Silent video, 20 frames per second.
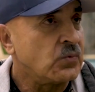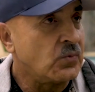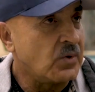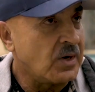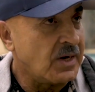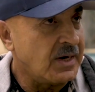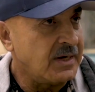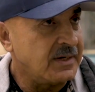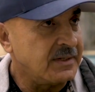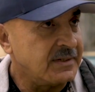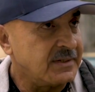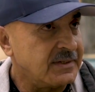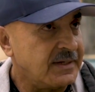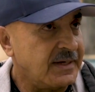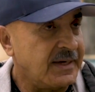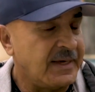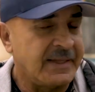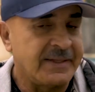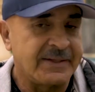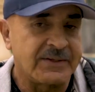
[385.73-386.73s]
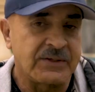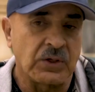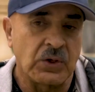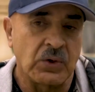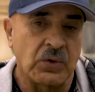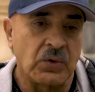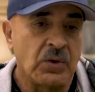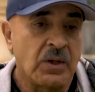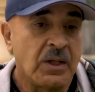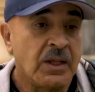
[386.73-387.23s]
right? And
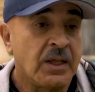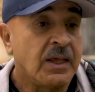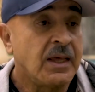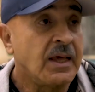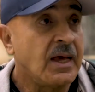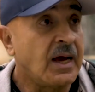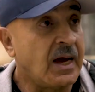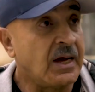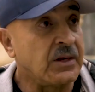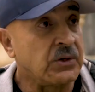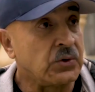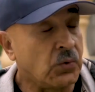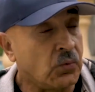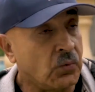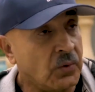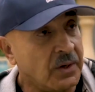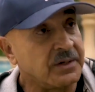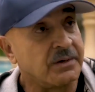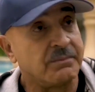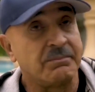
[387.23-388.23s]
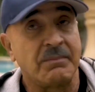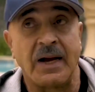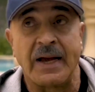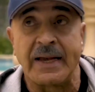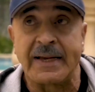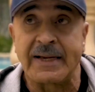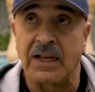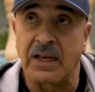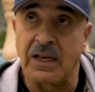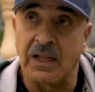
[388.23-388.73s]
so, I know one of
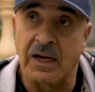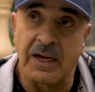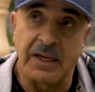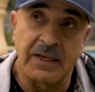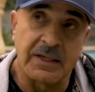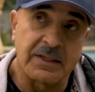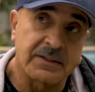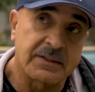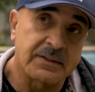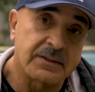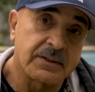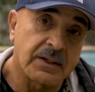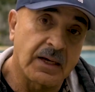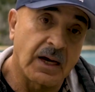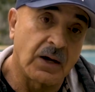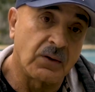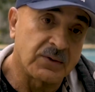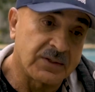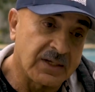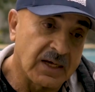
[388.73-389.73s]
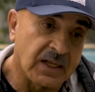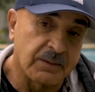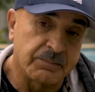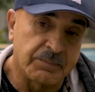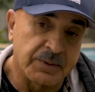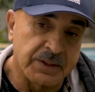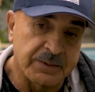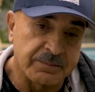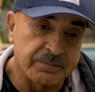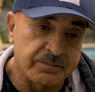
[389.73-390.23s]
my clients I was
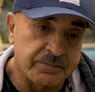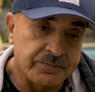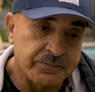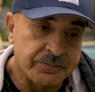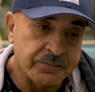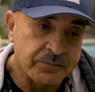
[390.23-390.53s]
helping,